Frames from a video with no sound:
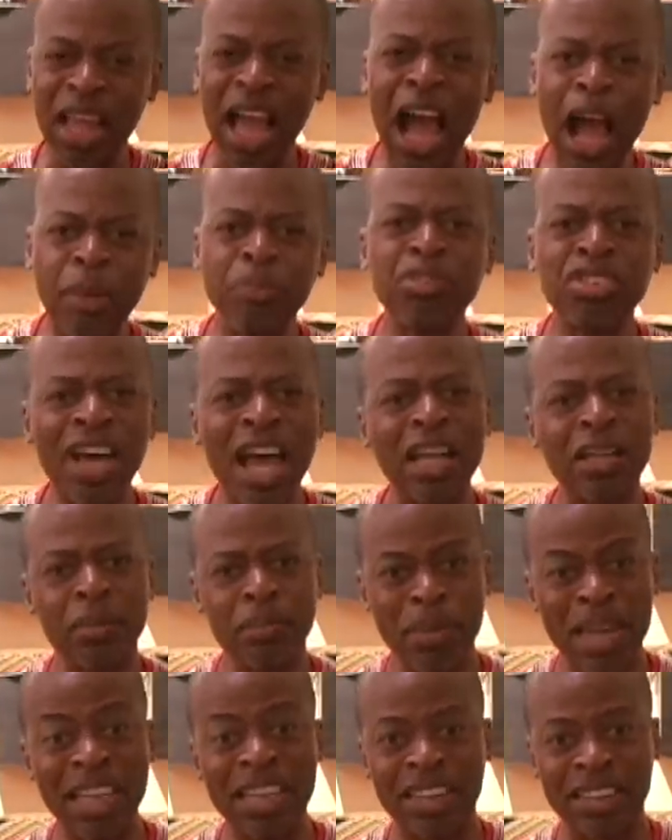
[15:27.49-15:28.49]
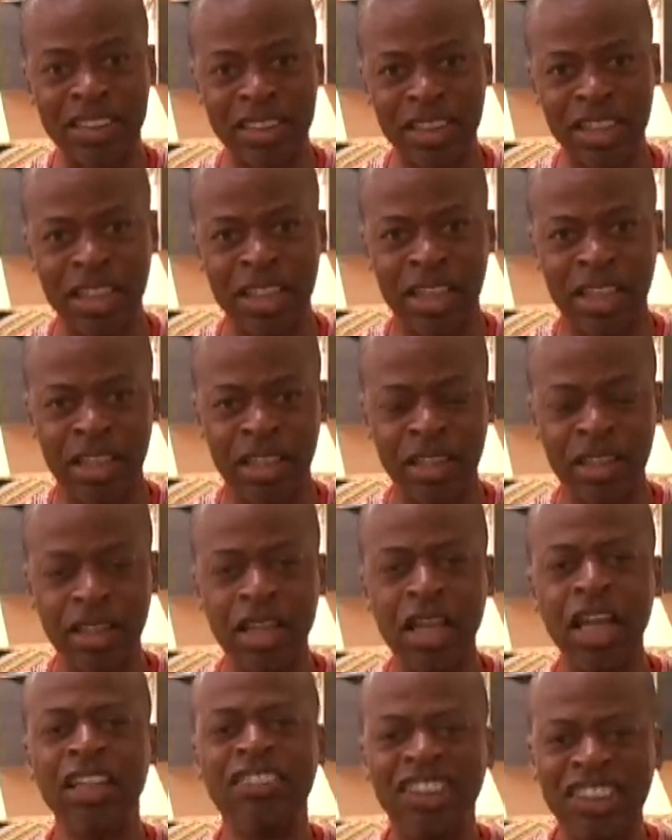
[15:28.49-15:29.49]
I'm trying to make it clear.
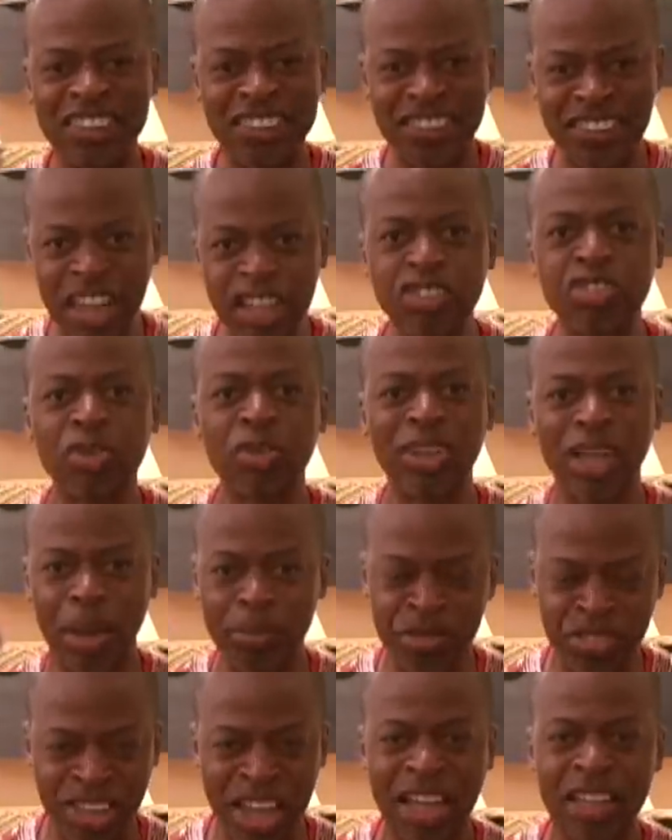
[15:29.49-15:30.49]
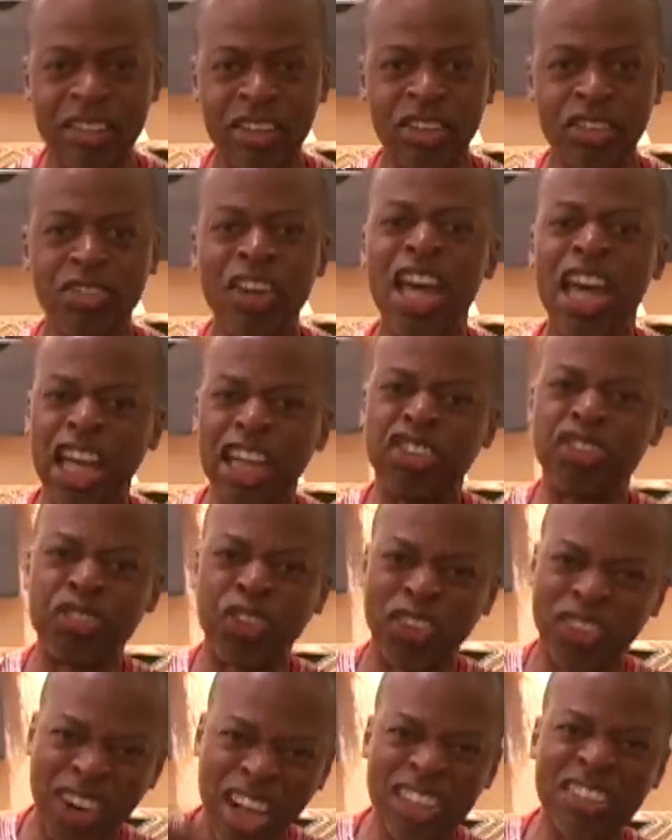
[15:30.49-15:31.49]
The central objective is
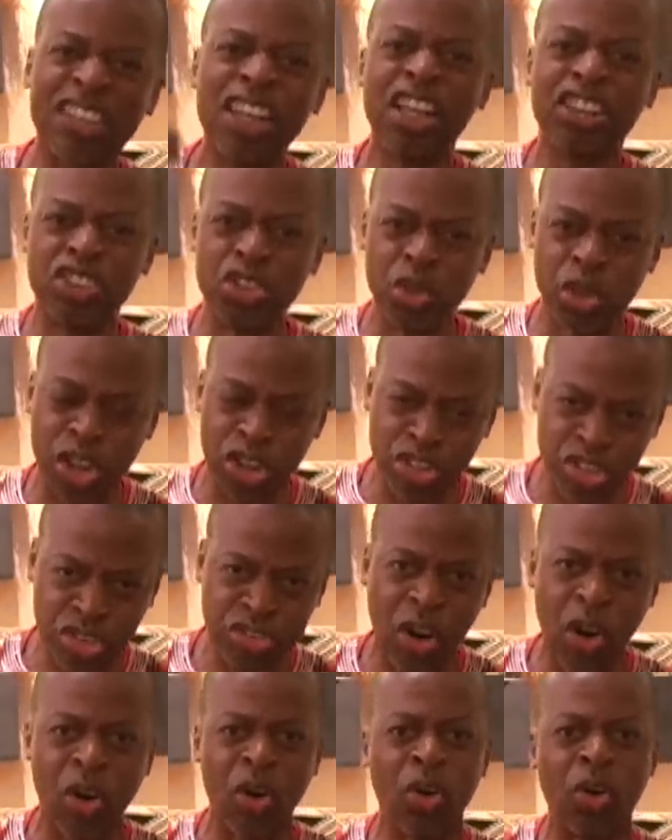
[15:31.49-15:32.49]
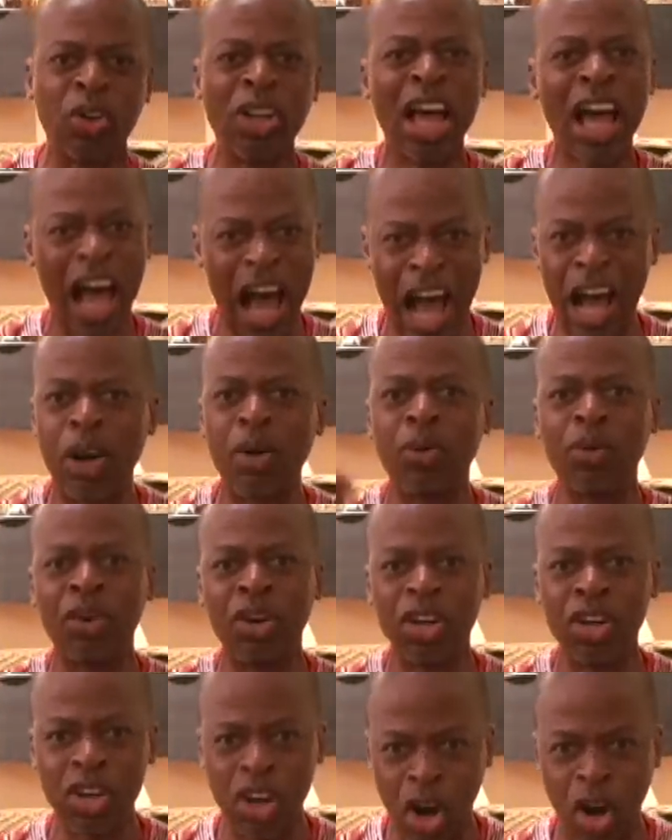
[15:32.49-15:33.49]
for us to control
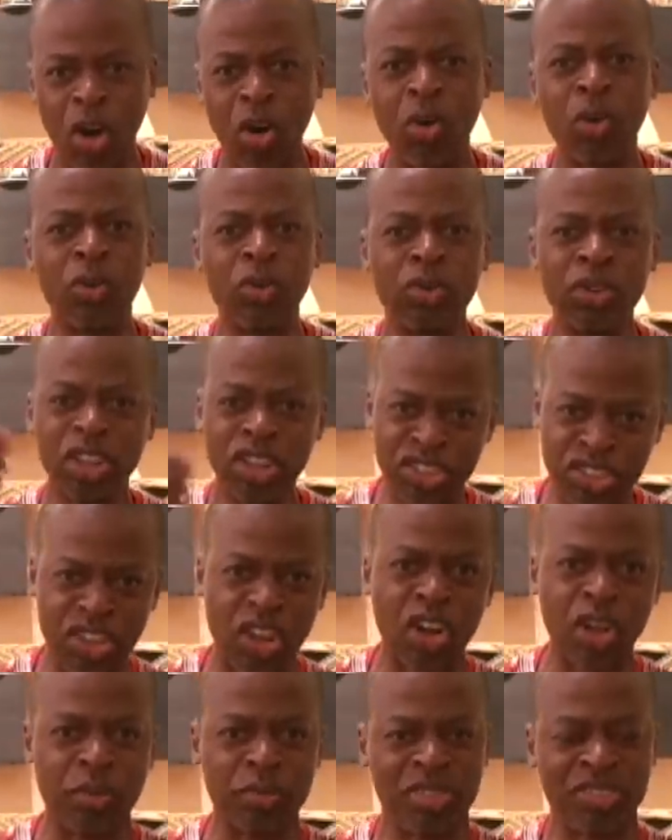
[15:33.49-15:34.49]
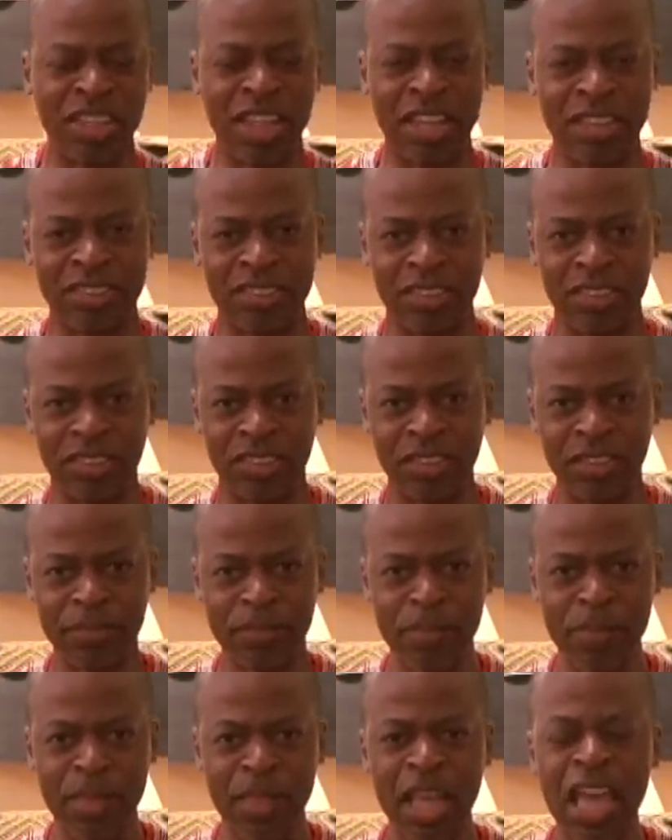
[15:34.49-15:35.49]
our own circumstances.
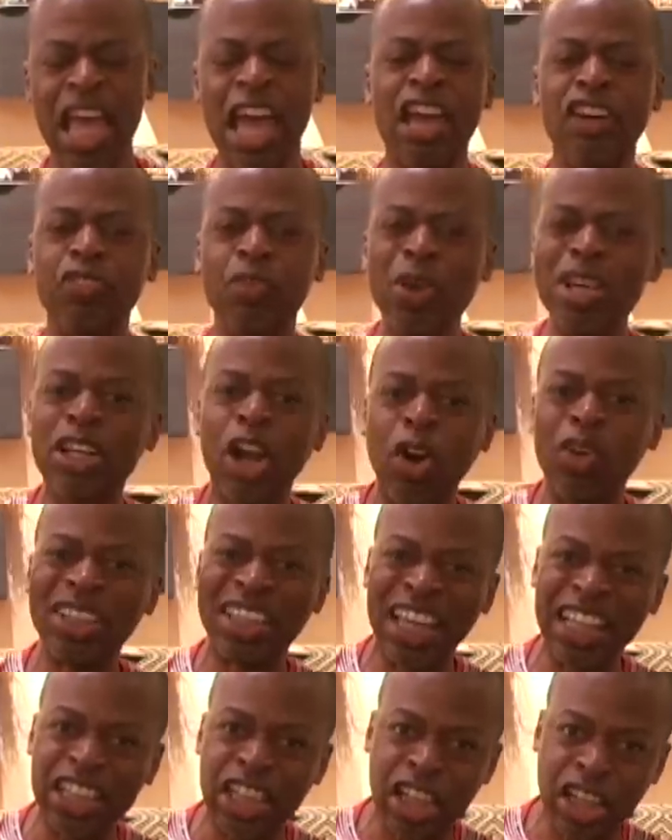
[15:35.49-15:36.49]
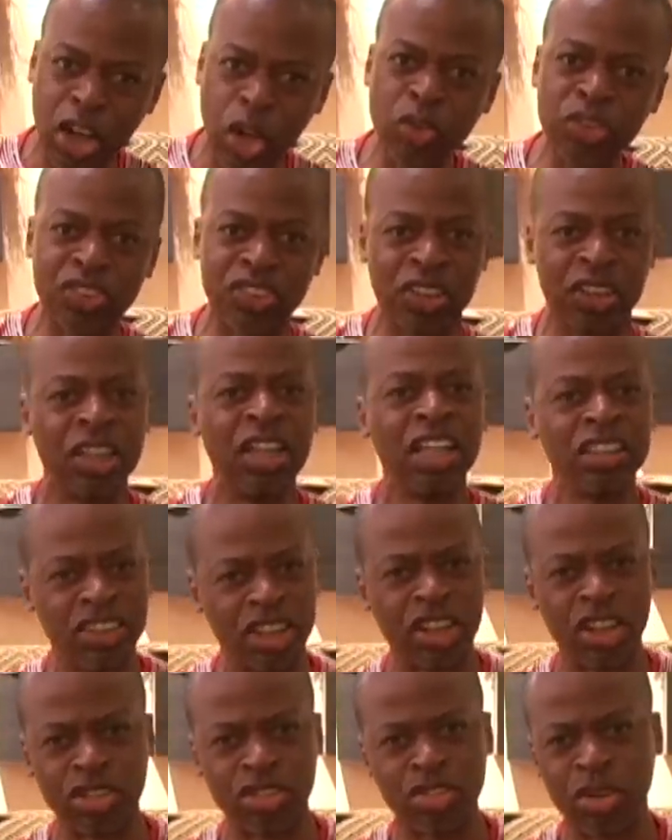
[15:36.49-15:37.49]
If we don't get closer to
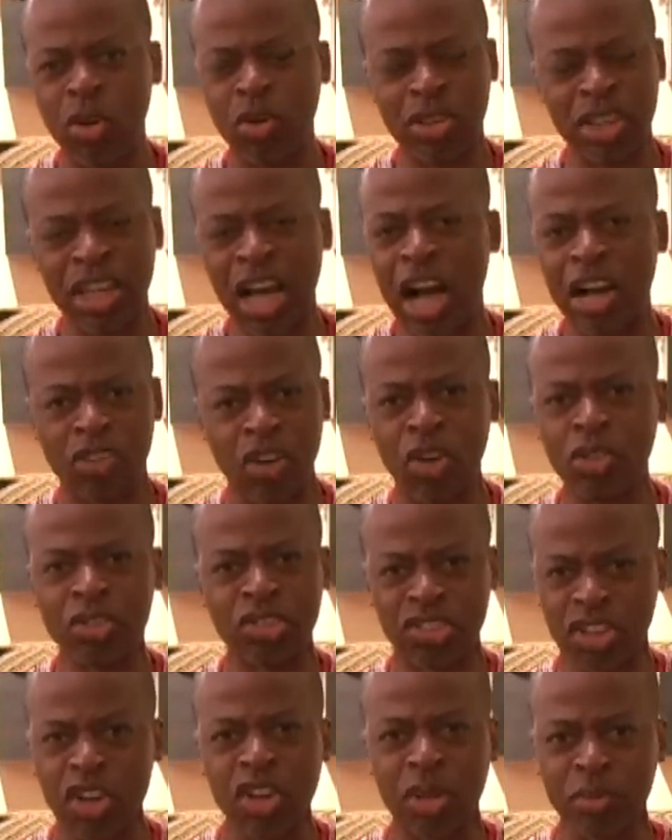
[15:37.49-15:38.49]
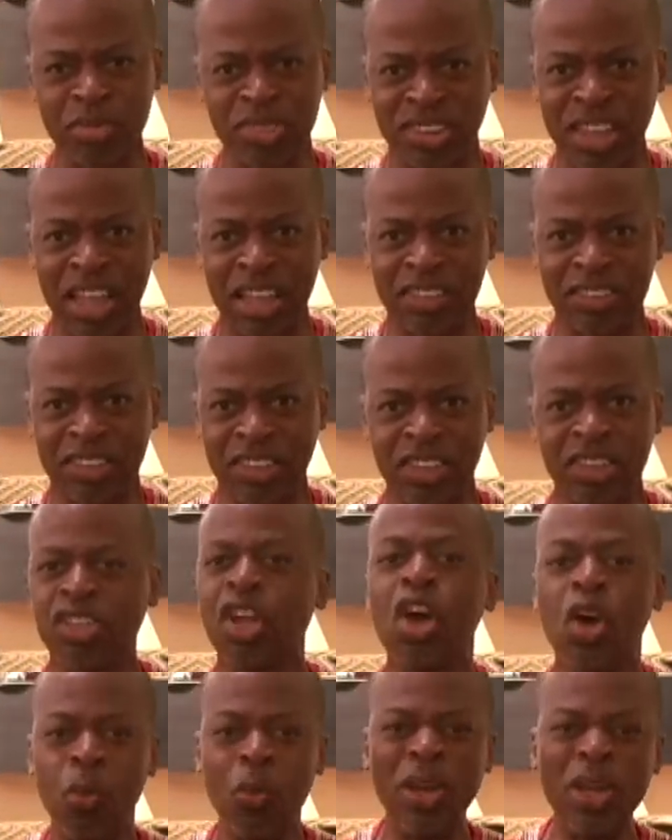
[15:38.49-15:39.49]
controlling our own
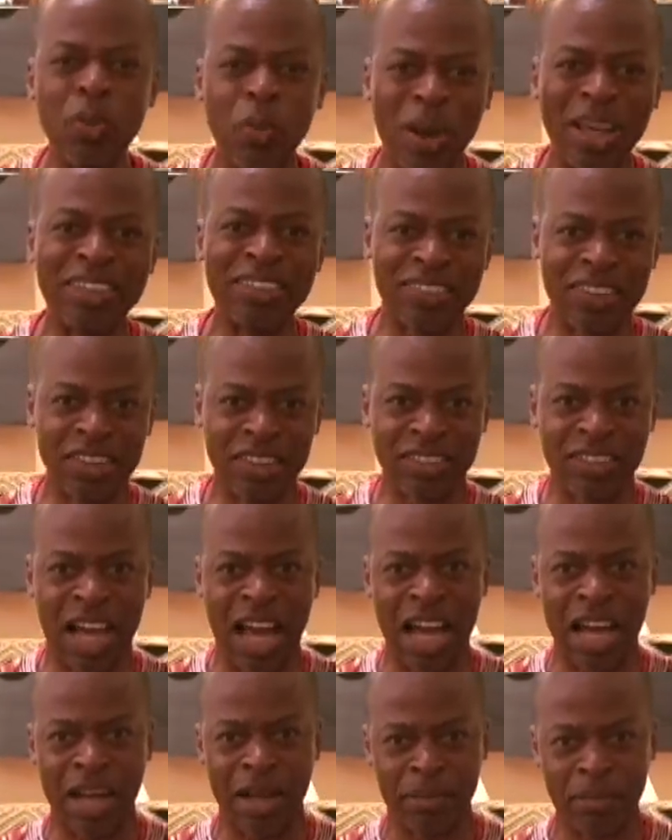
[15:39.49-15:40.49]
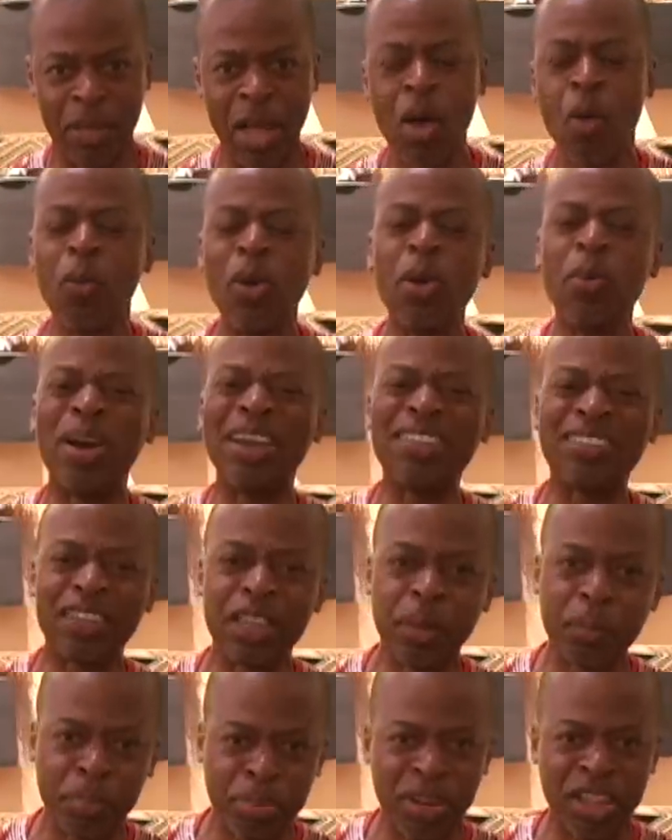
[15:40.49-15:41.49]
circumstances, we're wasting time. We're
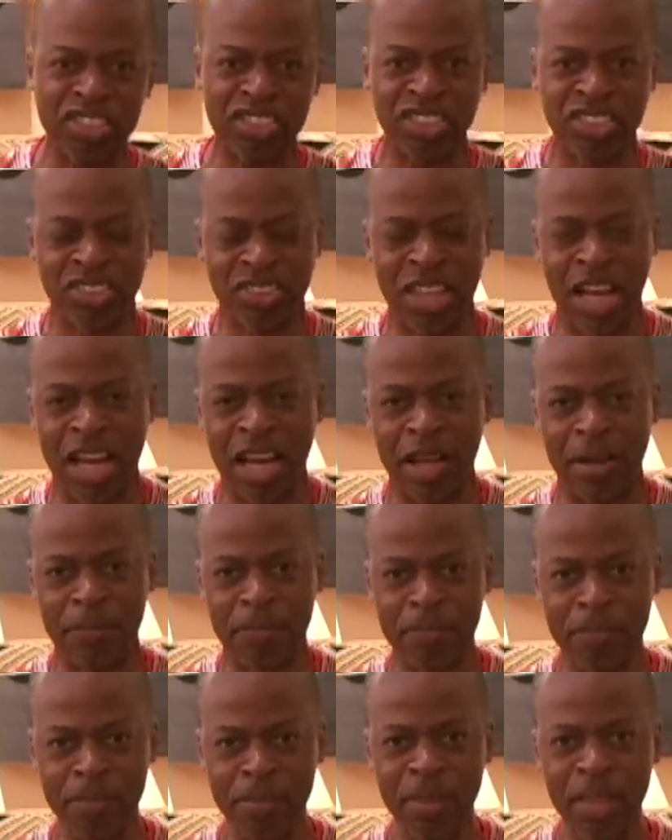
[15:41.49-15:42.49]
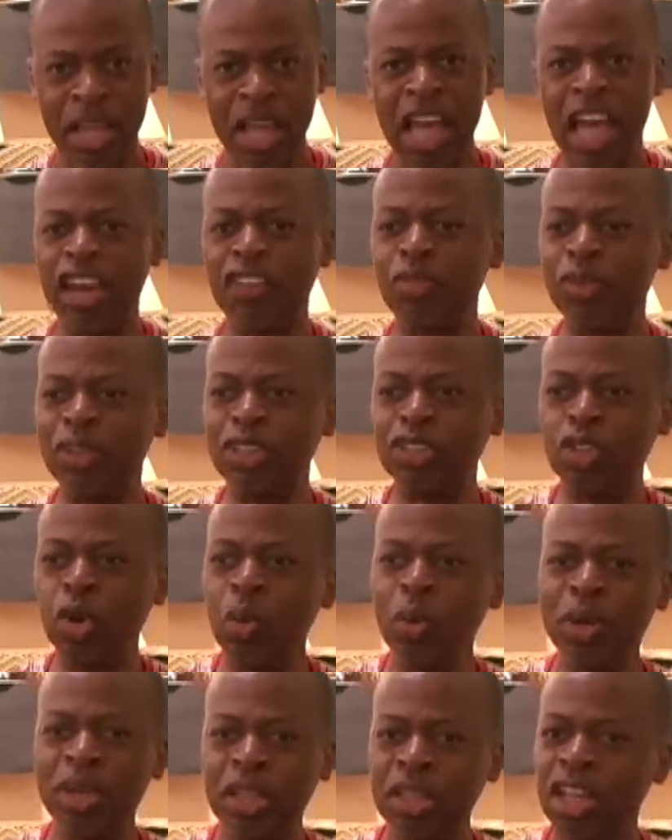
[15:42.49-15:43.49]
wasting precious time. If we're
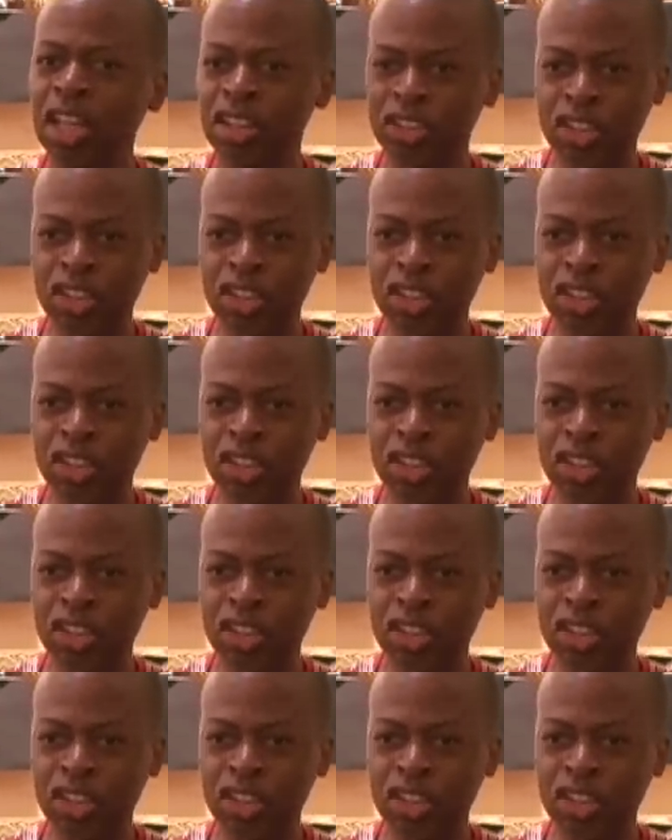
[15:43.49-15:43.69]
doing